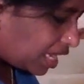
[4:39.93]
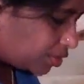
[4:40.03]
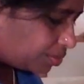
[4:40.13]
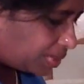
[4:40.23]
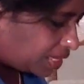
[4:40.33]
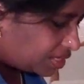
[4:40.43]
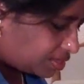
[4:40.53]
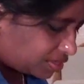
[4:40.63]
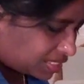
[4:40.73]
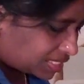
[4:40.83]
not to make it
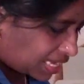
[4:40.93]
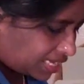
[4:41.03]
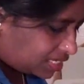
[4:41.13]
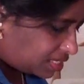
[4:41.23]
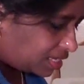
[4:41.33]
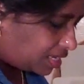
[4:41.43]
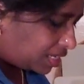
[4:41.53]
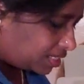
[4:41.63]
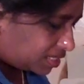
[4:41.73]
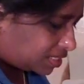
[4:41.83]
to the sides,
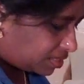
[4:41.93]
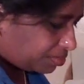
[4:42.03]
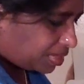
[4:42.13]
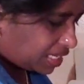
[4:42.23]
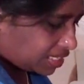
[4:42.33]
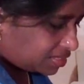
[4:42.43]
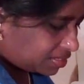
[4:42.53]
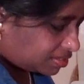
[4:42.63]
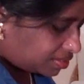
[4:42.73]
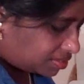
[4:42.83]
just make it
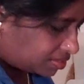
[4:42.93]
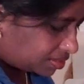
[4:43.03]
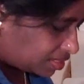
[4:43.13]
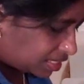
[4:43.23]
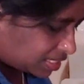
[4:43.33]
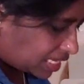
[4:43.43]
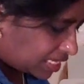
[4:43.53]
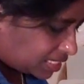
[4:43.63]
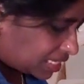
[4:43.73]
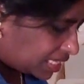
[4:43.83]

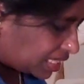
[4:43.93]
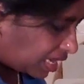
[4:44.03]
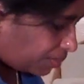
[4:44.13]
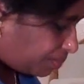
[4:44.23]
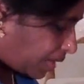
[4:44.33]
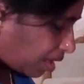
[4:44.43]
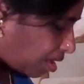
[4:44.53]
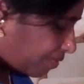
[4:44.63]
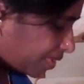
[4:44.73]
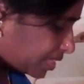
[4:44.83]
stays in the middle
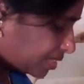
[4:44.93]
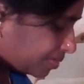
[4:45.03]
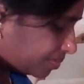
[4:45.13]
of it.